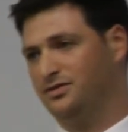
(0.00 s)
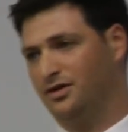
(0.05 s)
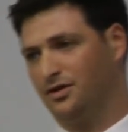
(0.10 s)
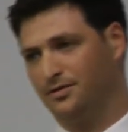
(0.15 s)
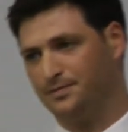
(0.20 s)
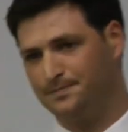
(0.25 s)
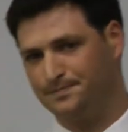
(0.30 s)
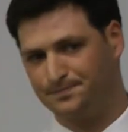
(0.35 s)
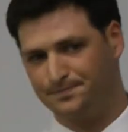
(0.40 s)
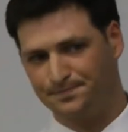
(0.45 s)

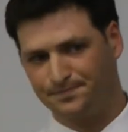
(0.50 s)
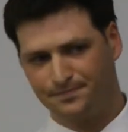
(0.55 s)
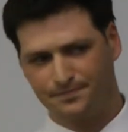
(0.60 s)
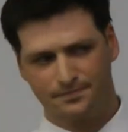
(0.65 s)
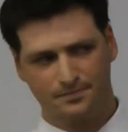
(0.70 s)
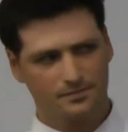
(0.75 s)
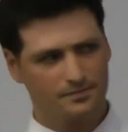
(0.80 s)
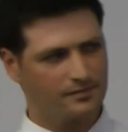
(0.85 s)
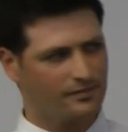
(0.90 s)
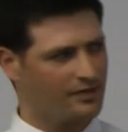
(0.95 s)
So
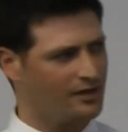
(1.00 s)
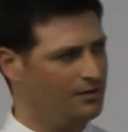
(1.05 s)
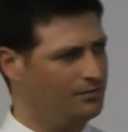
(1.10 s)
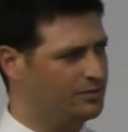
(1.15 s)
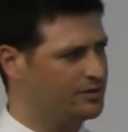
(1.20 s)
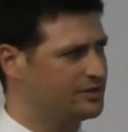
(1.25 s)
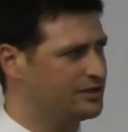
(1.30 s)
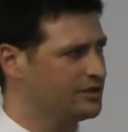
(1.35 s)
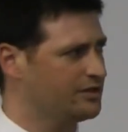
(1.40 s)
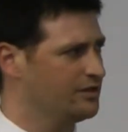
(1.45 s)

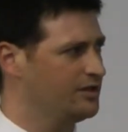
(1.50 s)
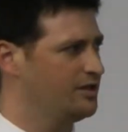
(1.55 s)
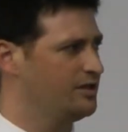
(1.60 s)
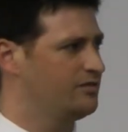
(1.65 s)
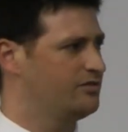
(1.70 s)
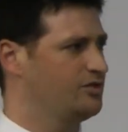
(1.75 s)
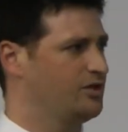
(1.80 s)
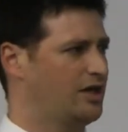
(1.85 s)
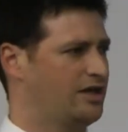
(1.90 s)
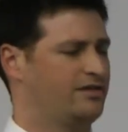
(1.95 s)

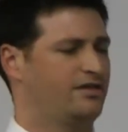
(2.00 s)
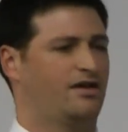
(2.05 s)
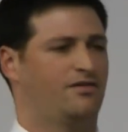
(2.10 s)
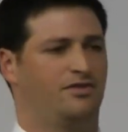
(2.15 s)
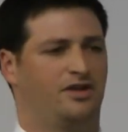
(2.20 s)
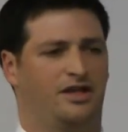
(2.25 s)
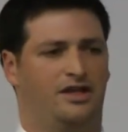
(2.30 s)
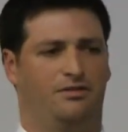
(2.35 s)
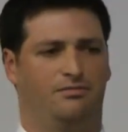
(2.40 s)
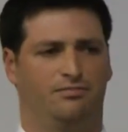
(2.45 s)
particularly if you guys
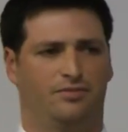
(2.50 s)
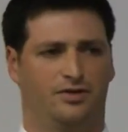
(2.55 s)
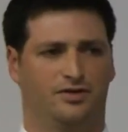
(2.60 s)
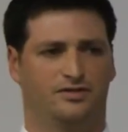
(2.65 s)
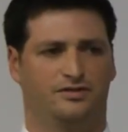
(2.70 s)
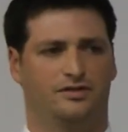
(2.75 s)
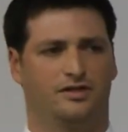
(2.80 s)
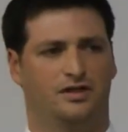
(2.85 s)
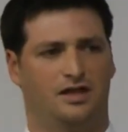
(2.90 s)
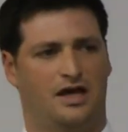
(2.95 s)
have an
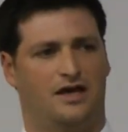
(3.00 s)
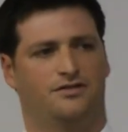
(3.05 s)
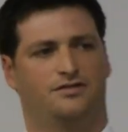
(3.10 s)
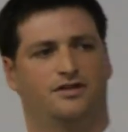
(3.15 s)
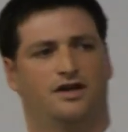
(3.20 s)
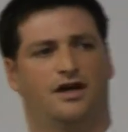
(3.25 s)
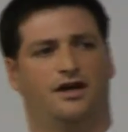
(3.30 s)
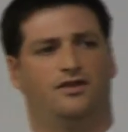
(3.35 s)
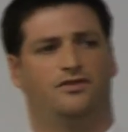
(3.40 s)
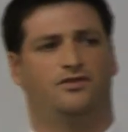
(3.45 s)
in-person
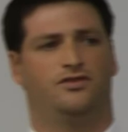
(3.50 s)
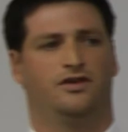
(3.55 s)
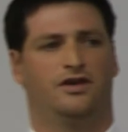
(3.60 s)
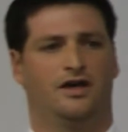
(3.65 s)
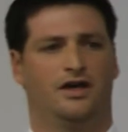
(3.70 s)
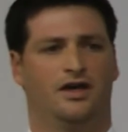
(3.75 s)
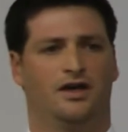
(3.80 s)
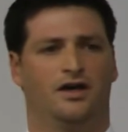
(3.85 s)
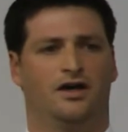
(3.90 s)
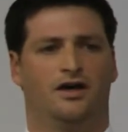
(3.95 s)
class size
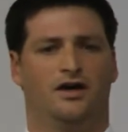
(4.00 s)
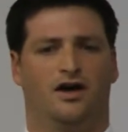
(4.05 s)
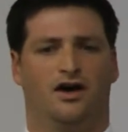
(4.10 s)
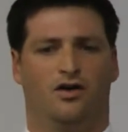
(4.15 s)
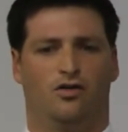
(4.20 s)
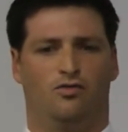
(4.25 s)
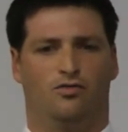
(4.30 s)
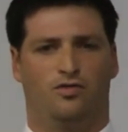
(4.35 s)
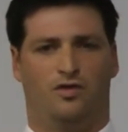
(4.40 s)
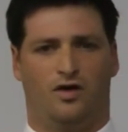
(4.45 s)

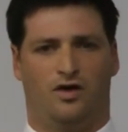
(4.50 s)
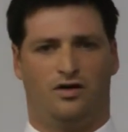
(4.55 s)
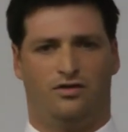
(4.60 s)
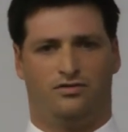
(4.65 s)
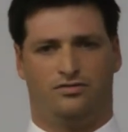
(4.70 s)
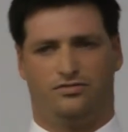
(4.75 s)
of